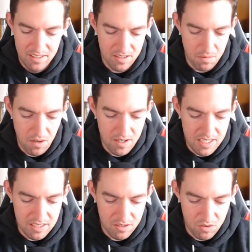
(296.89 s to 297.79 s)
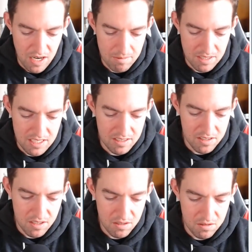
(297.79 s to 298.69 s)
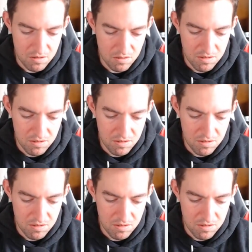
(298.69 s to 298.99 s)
So the party is dropped into,